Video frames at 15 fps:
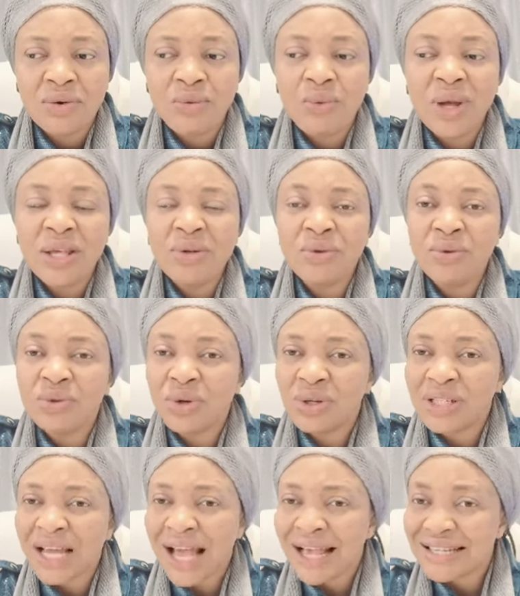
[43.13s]
When you
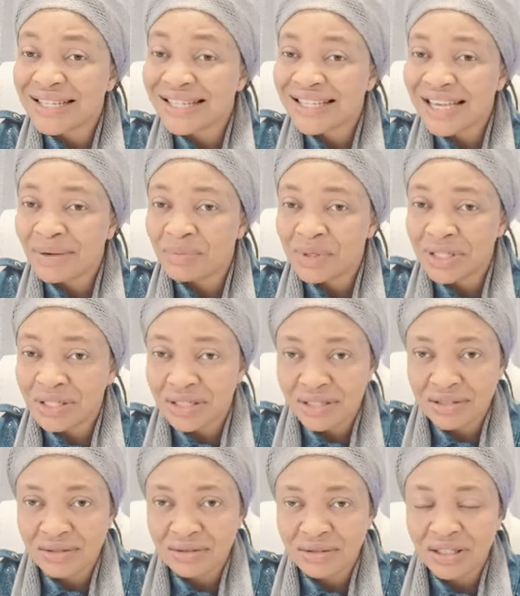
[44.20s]
don't accept it,
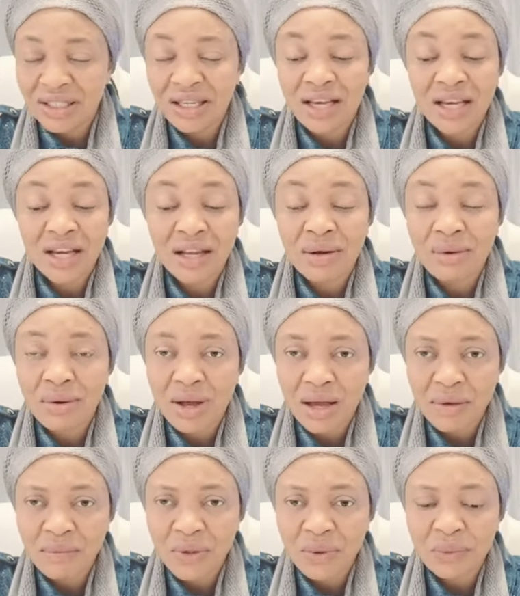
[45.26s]
it cannot
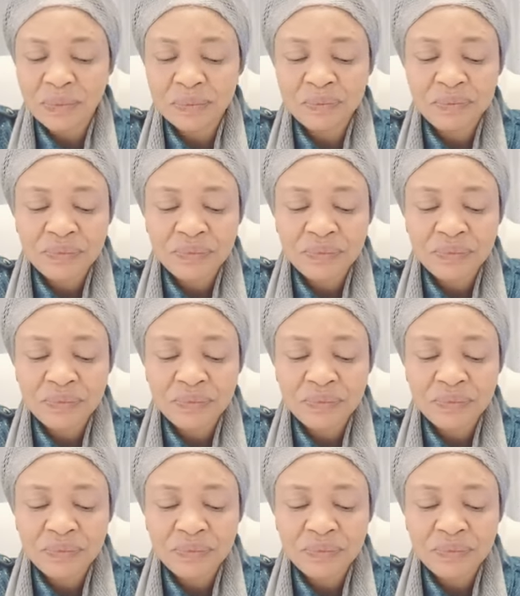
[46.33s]
harm you.